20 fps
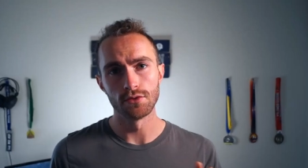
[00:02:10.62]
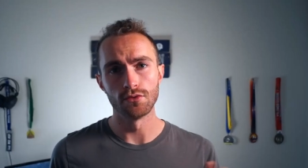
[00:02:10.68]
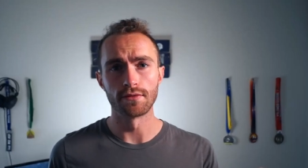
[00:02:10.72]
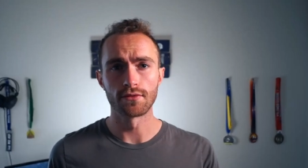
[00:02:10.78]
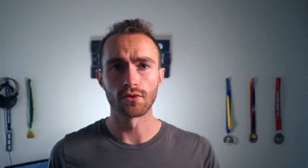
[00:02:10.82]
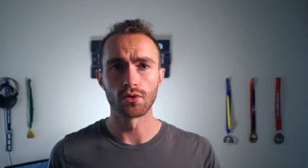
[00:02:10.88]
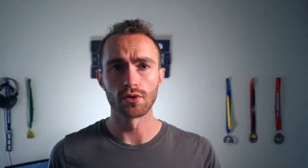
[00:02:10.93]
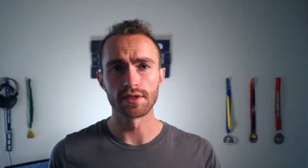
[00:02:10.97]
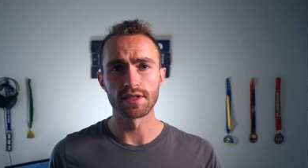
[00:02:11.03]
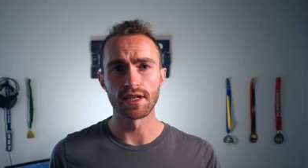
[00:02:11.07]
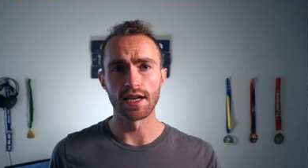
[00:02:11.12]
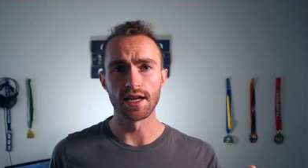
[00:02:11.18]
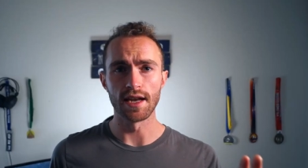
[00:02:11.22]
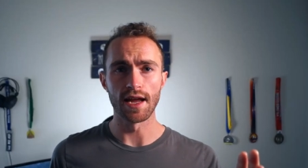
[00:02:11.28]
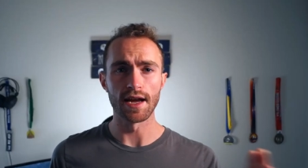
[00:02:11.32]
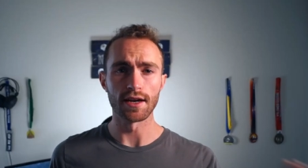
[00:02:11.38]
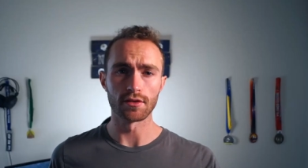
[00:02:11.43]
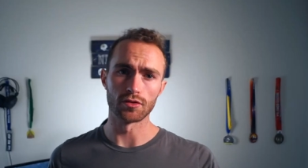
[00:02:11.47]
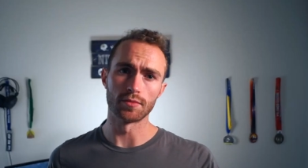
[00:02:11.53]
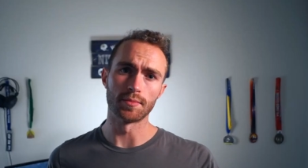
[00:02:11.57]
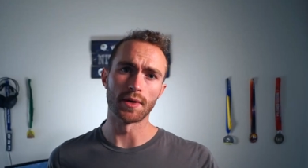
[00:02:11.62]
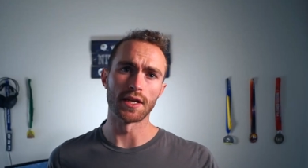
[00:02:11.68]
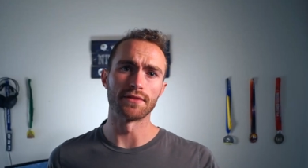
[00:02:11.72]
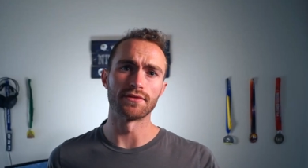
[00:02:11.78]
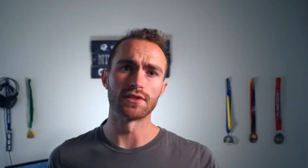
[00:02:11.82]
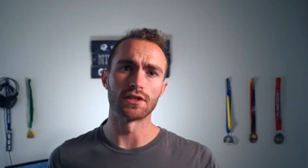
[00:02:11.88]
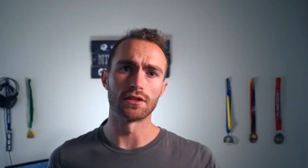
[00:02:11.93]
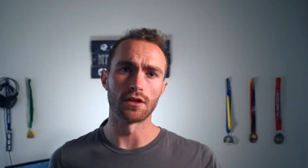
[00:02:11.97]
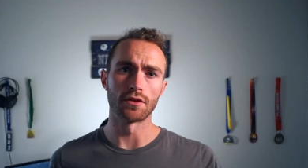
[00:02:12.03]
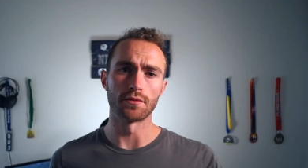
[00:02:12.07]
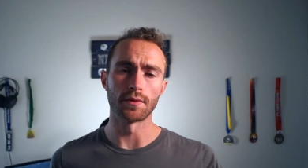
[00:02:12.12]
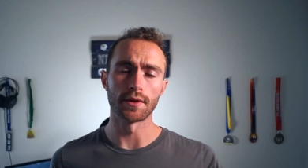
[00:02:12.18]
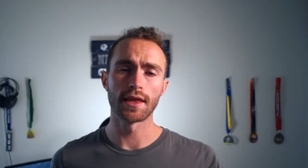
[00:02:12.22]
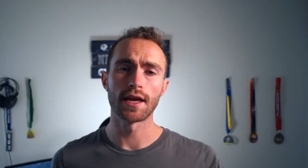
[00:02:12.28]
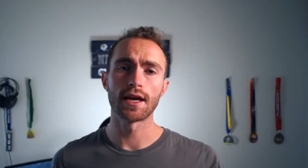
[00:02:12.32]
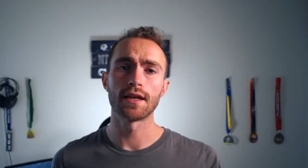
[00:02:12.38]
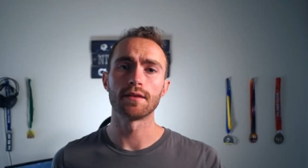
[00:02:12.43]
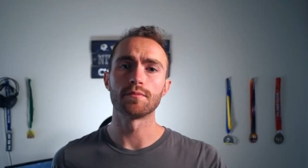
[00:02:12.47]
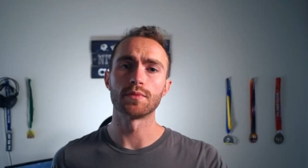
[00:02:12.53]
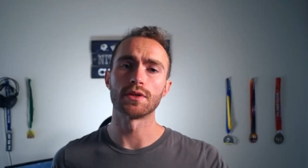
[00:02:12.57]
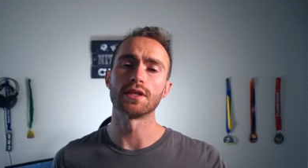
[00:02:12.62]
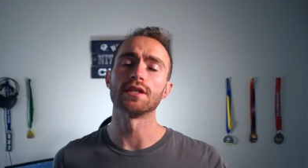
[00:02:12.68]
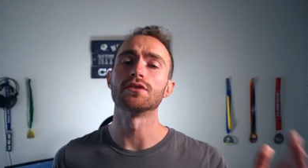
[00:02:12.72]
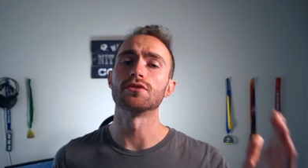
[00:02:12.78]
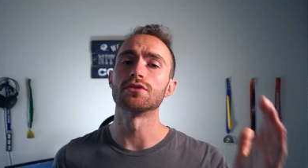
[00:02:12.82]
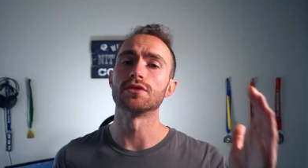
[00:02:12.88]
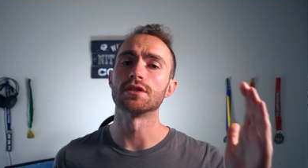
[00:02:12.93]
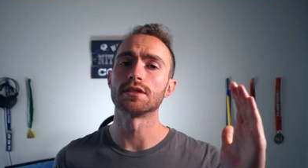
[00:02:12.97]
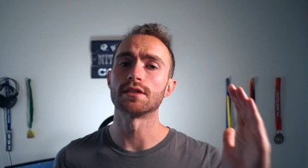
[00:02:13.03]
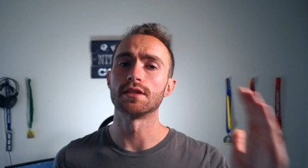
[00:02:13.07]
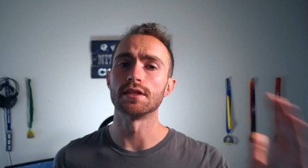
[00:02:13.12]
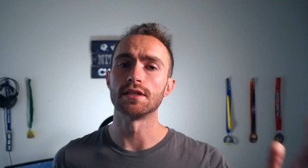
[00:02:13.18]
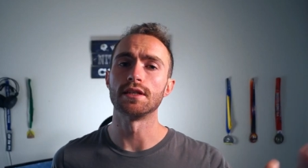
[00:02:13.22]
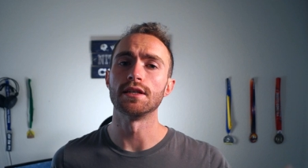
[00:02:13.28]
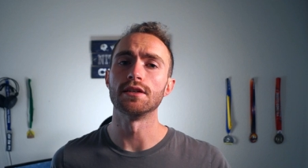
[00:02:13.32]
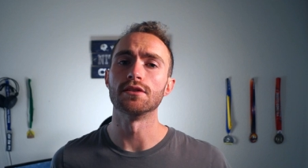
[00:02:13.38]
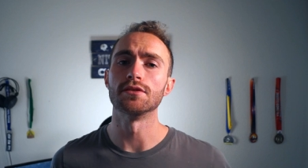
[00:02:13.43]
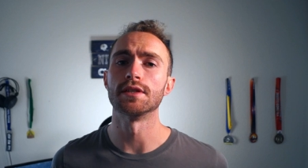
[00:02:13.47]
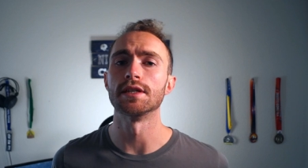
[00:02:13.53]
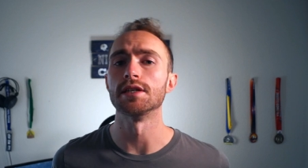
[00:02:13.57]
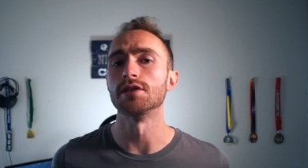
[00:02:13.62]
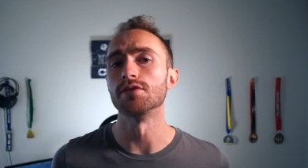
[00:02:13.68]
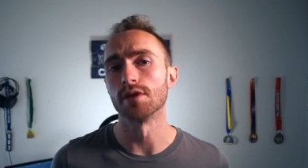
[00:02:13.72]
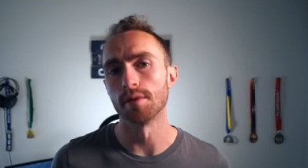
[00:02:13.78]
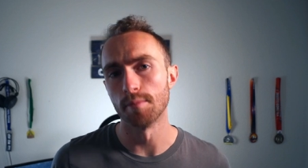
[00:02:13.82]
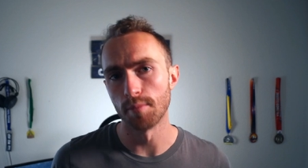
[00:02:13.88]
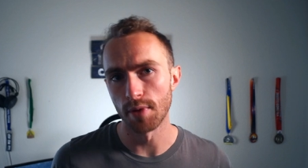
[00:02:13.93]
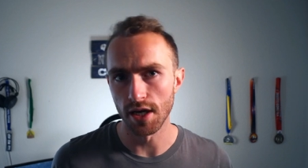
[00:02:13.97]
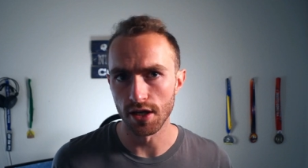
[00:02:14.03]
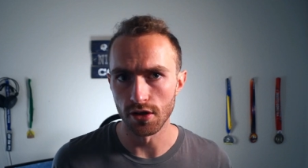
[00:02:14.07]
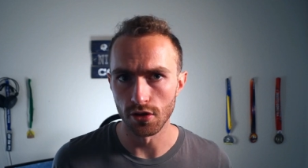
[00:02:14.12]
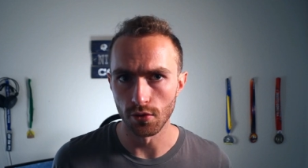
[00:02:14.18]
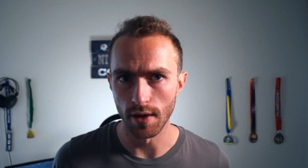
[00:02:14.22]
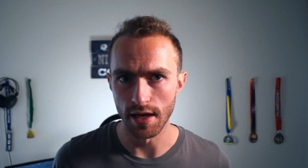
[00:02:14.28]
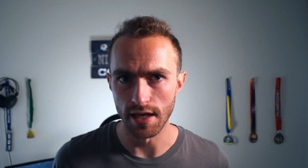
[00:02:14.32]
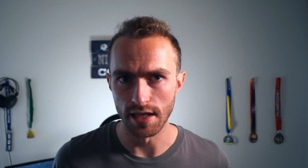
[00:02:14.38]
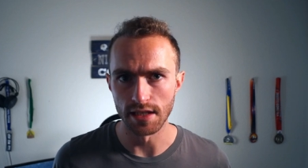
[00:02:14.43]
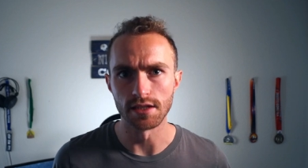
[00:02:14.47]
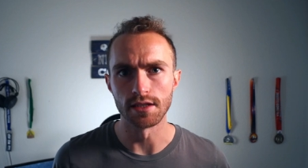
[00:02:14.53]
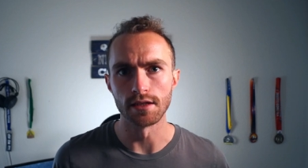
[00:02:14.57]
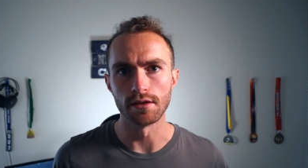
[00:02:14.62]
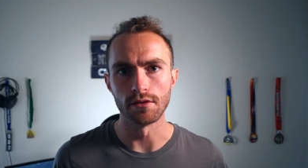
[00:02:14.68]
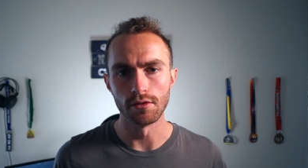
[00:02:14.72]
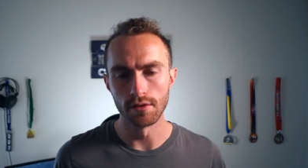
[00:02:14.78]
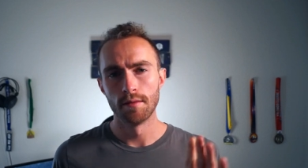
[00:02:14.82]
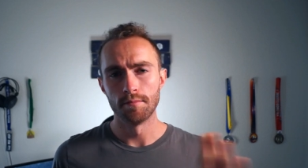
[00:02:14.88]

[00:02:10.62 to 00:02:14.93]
You of course get extra benefits along with that, but these are just the tiers that you can buy your way into.